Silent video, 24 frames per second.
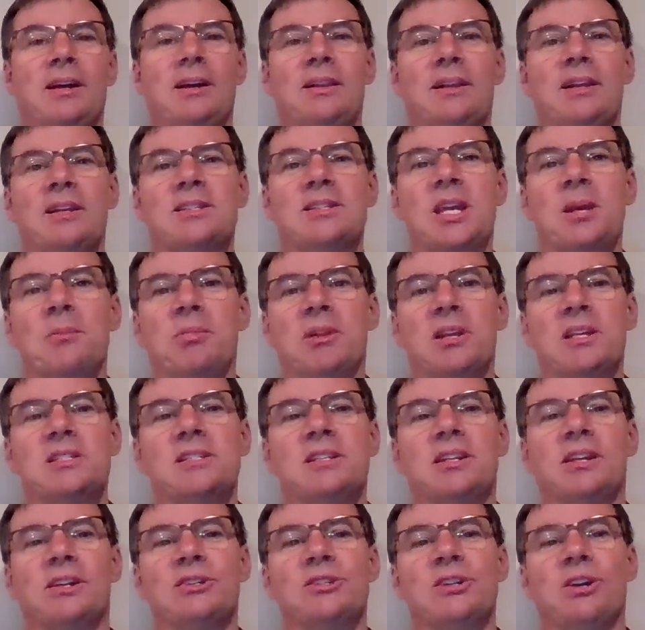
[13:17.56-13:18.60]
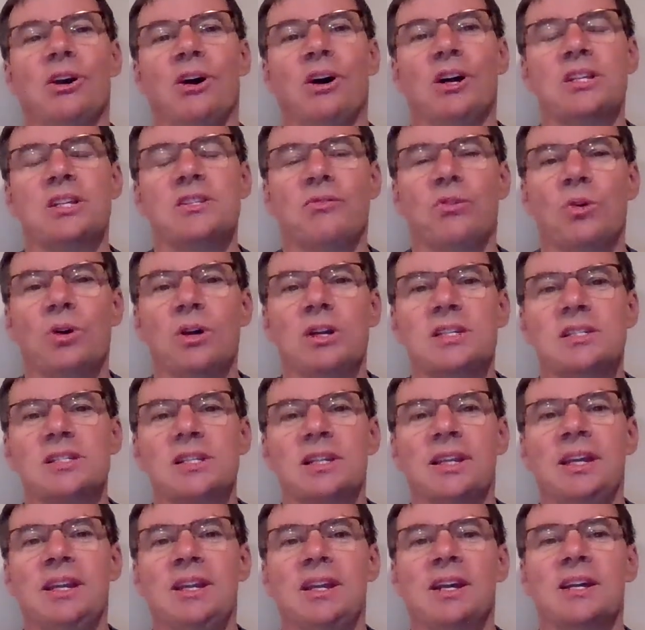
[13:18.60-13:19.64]
Let's keep listening to God's voice,
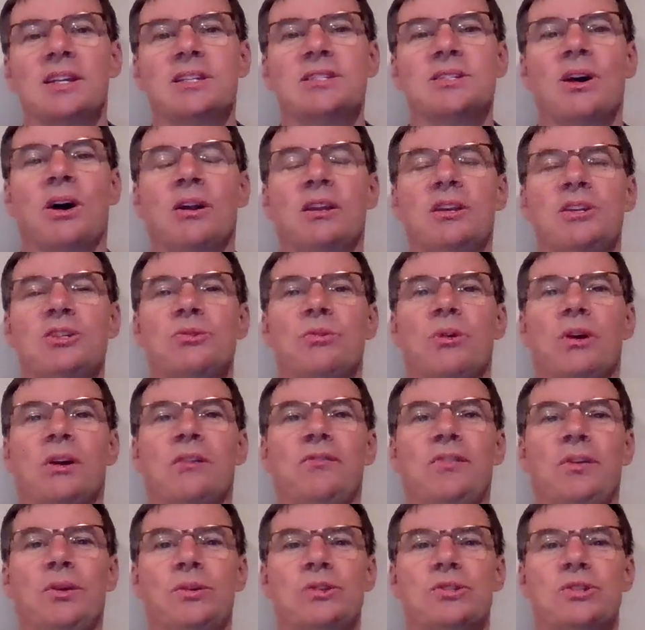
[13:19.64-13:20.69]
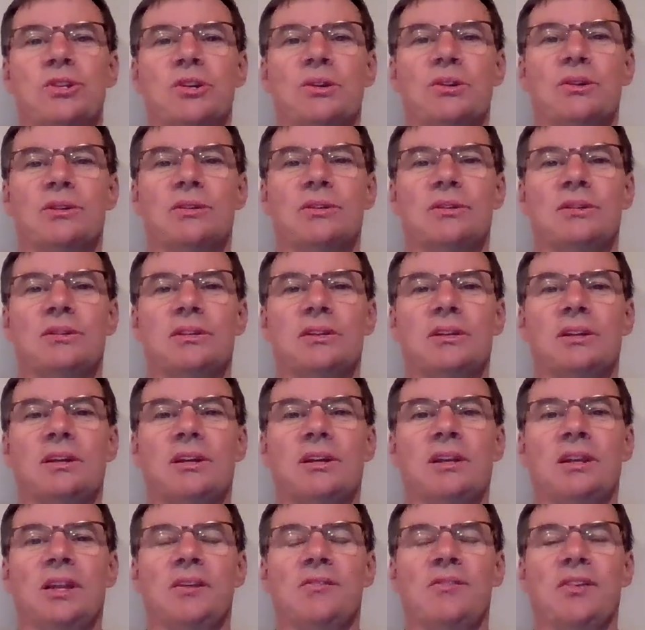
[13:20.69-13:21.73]
leading us on into our future,
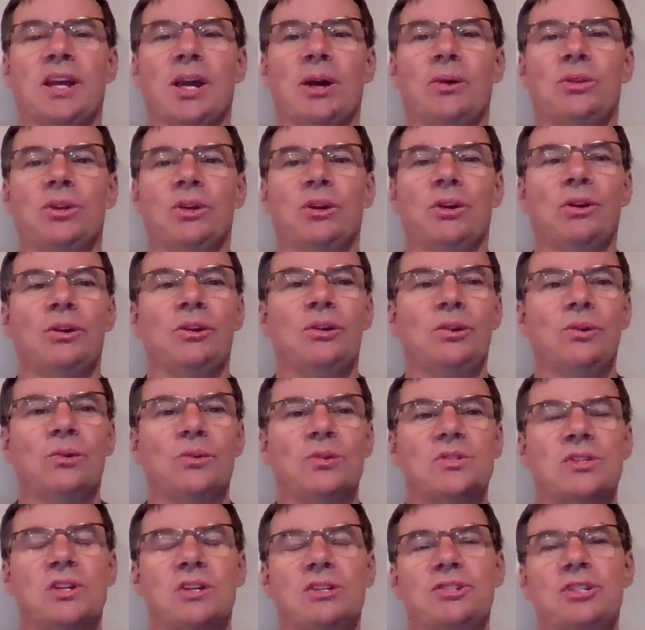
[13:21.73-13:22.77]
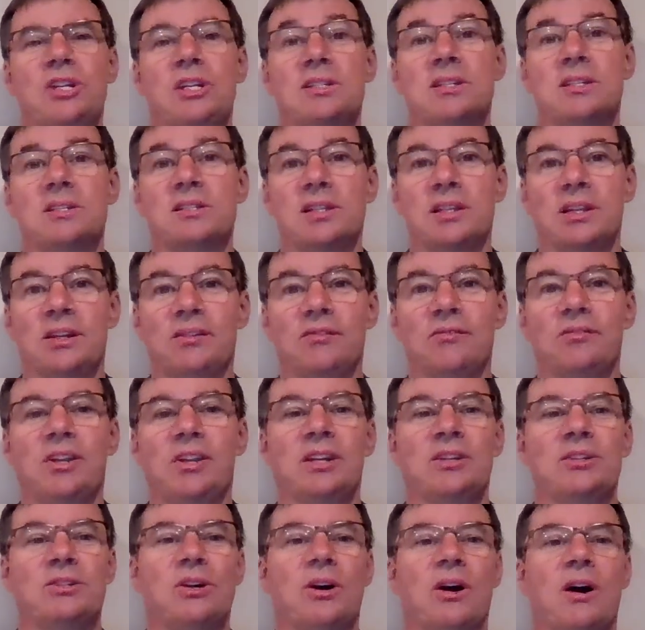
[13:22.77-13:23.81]
and living out the good news that Jesus lived
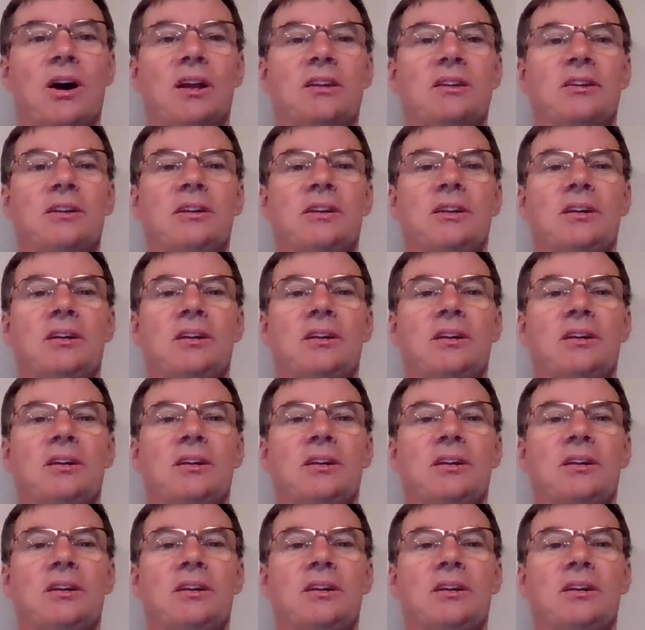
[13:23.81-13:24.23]
and taught.